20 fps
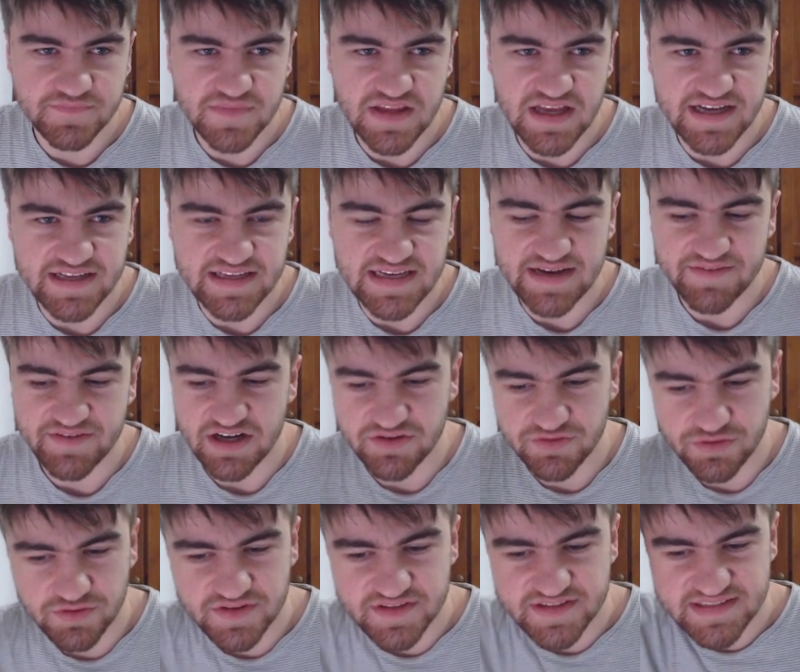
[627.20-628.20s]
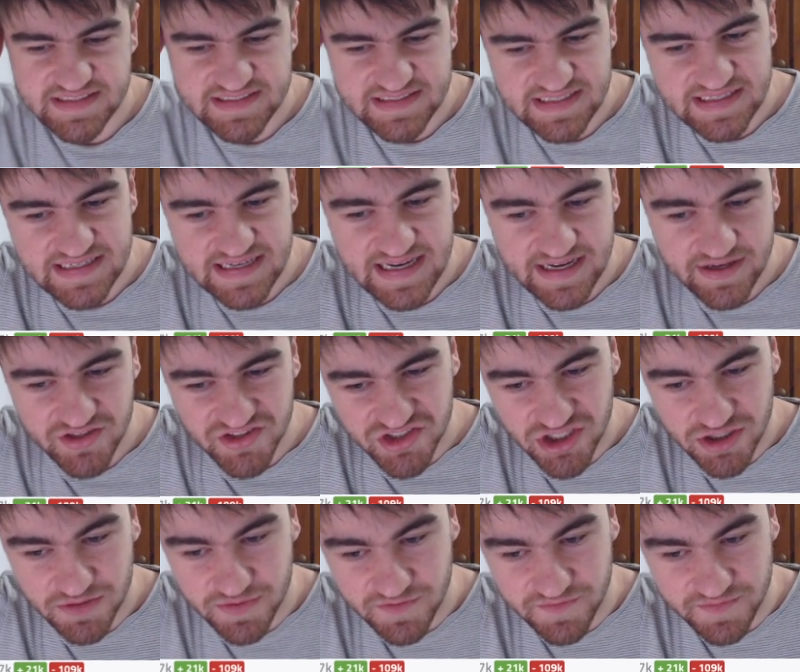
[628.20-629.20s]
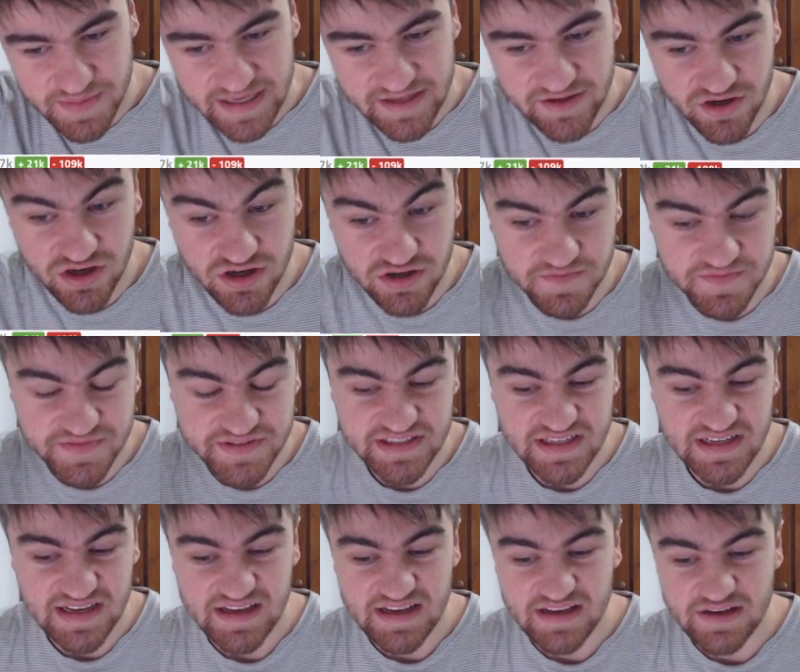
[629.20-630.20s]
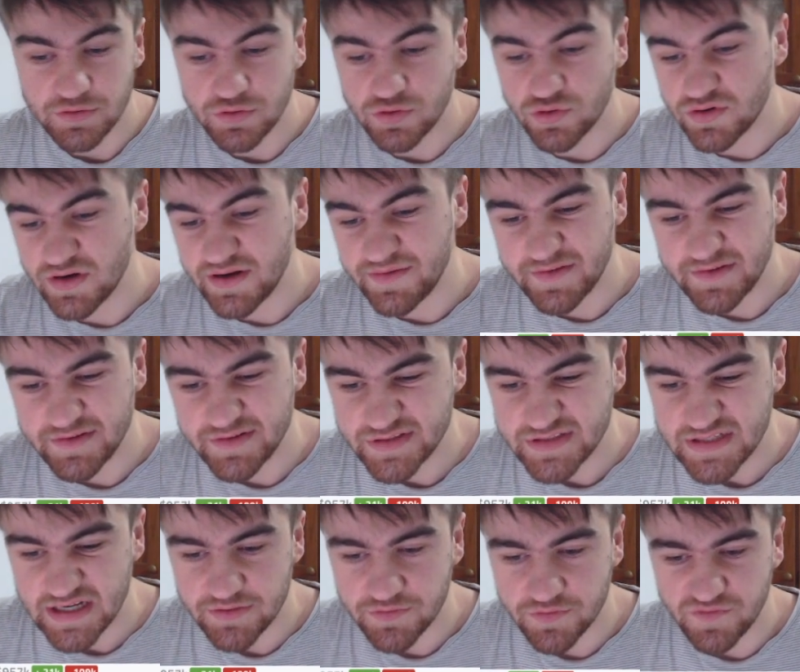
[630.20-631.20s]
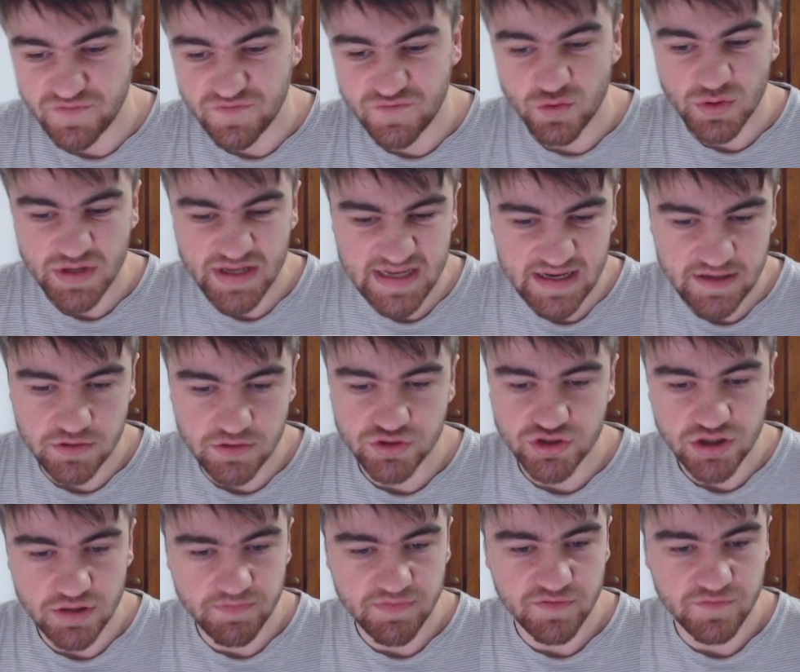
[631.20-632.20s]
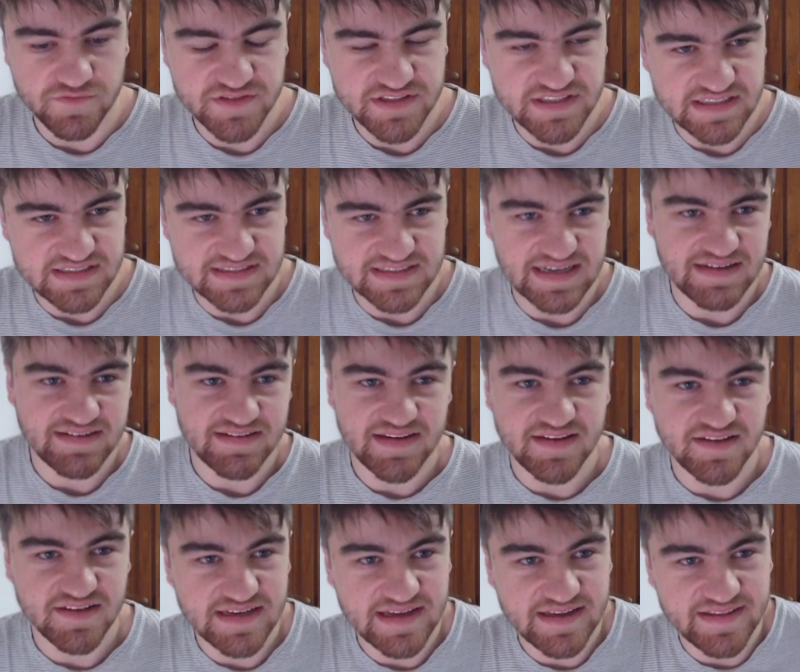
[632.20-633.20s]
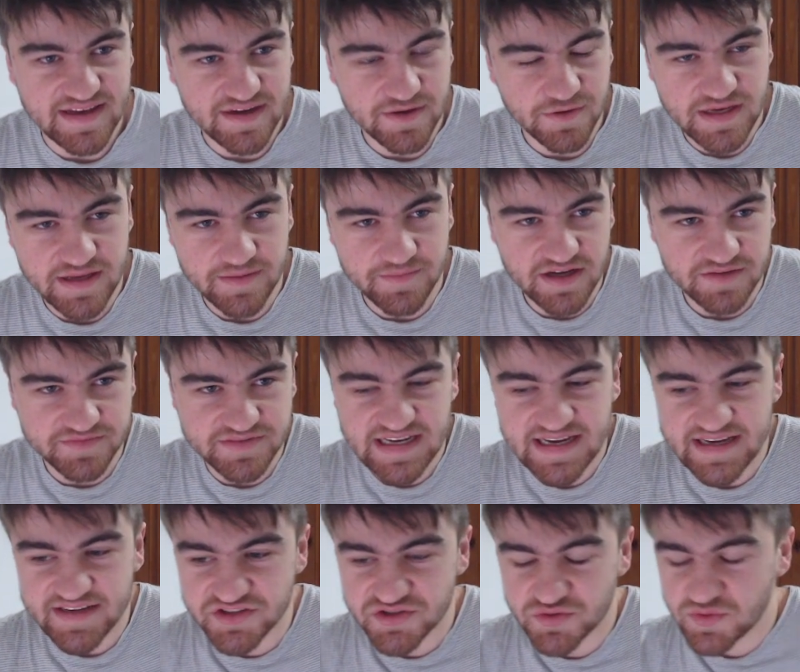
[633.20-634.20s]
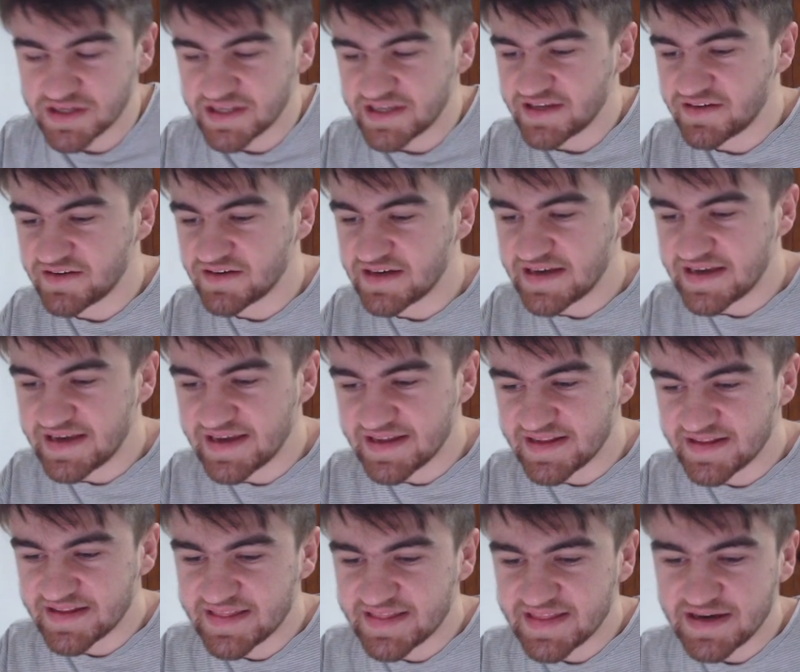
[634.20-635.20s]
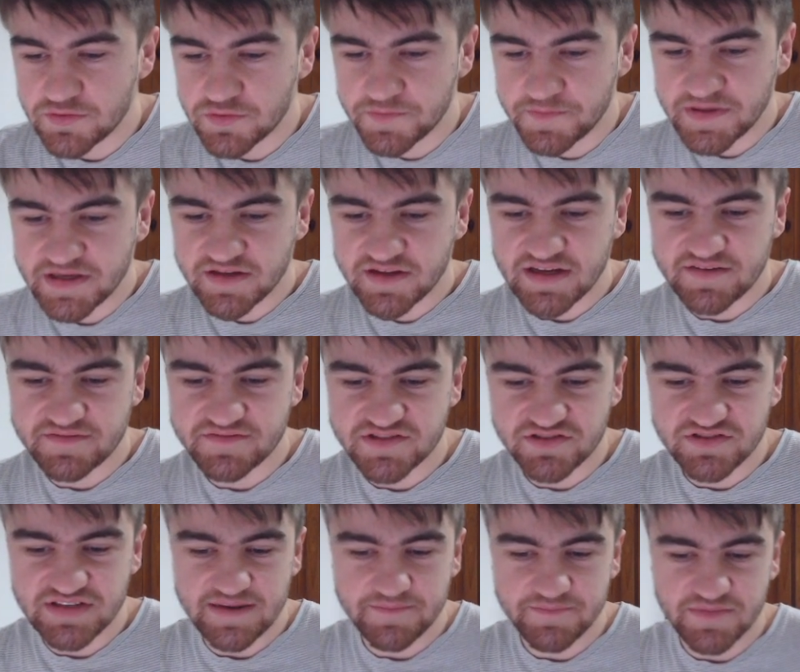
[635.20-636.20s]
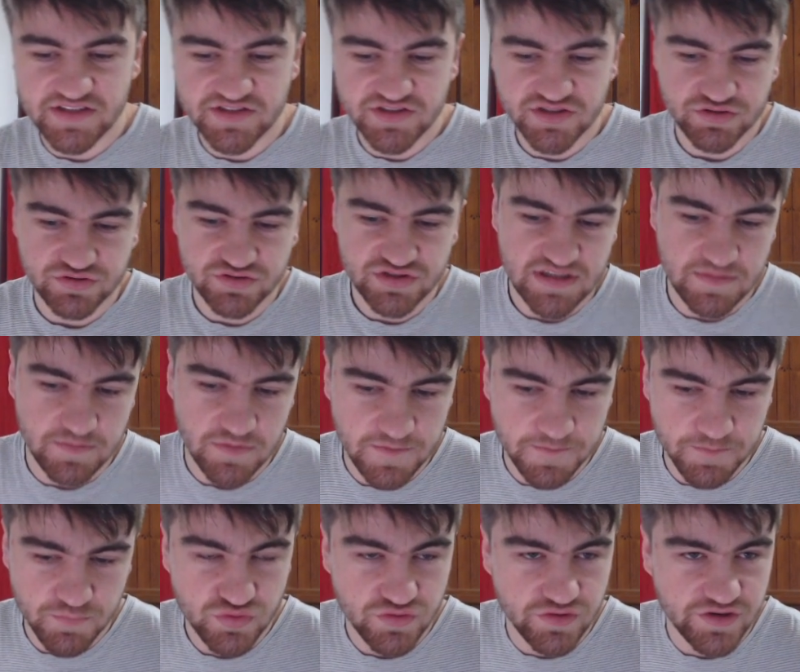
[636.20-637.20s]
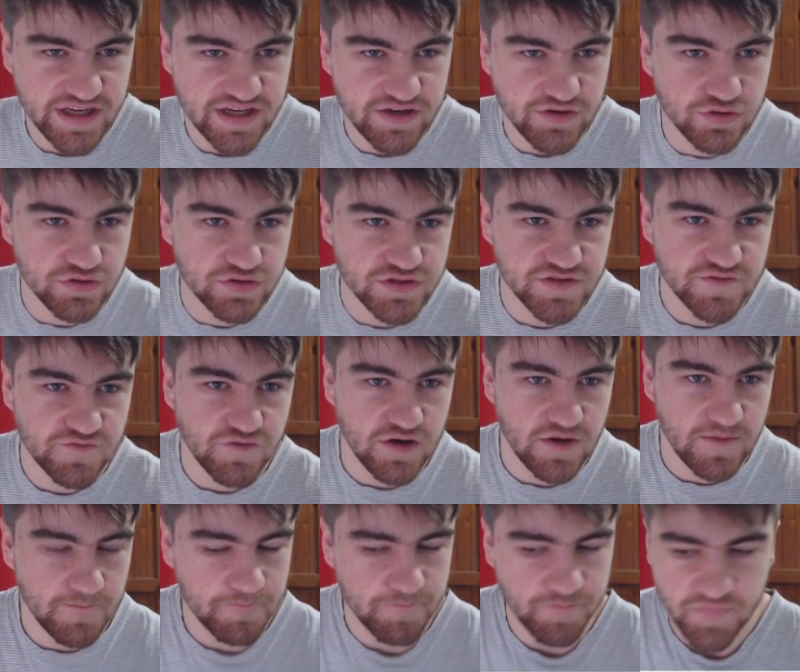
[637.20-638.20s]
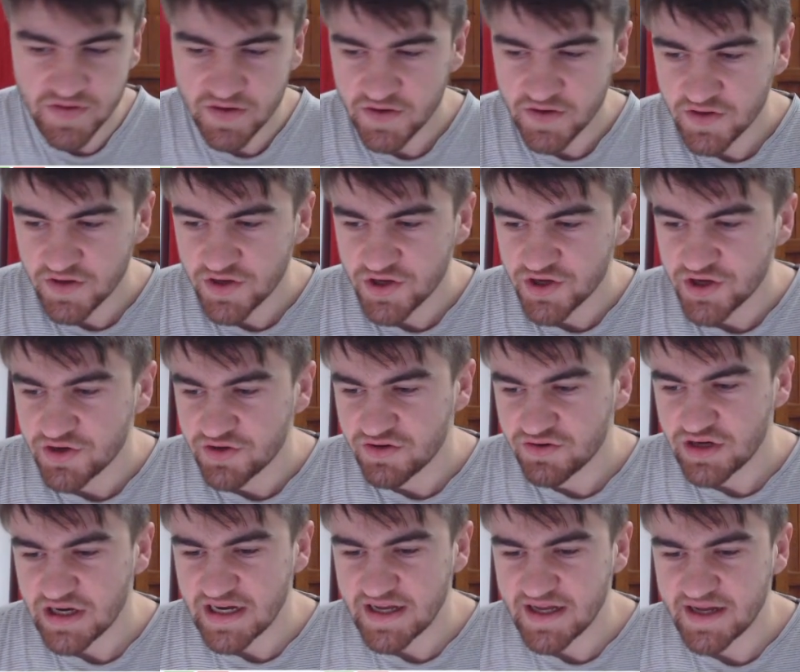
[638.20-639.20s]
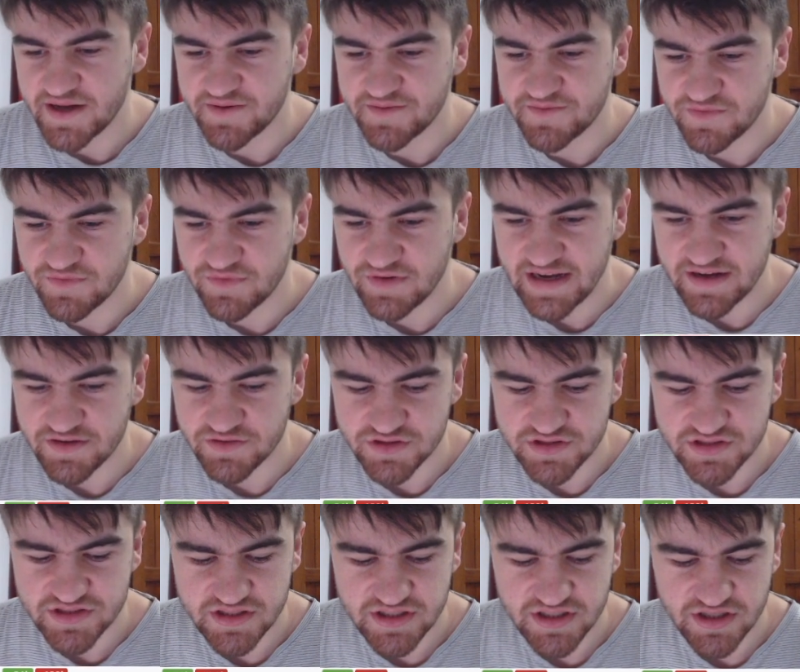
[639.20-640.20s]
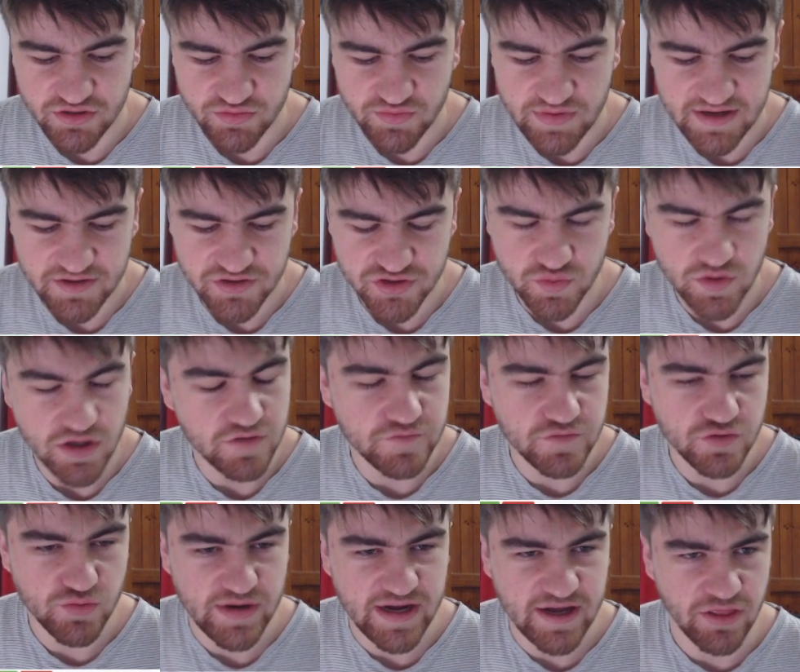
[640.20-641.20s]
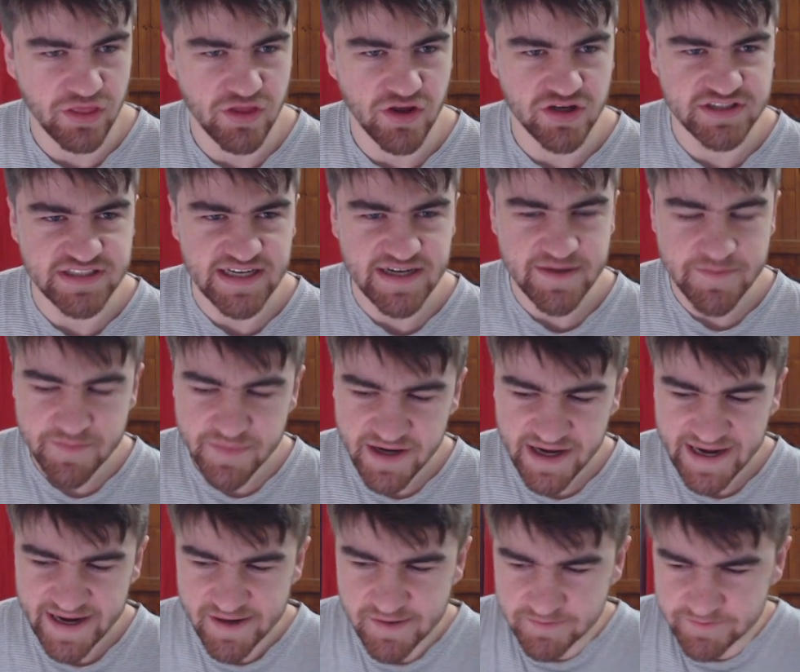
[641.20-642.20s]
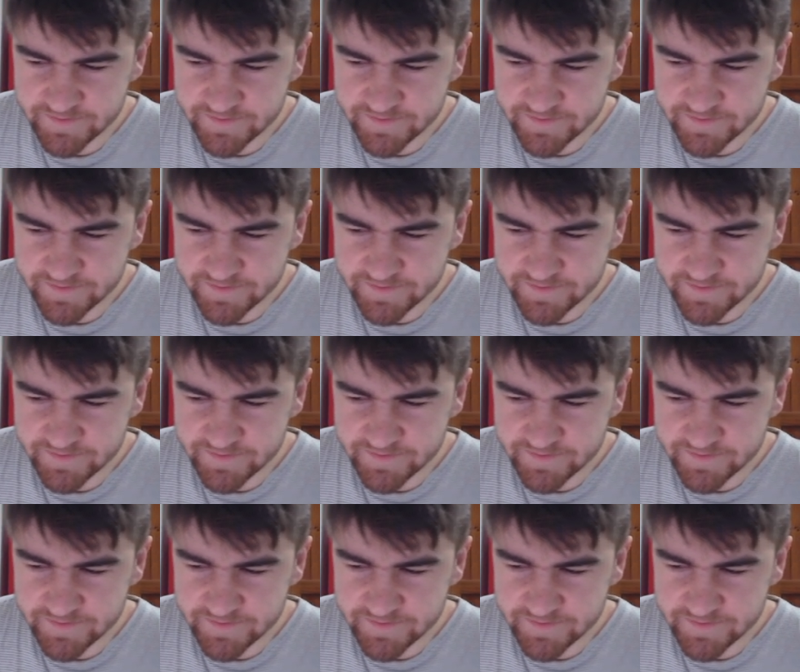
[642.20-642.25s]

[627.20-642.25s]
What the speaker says: 160k on top of Ben Hobbs, or even just 140k on top of 680, and that would get me up to 820, and that would be enough to get me to someone pretty good from around 12 or round 13 by,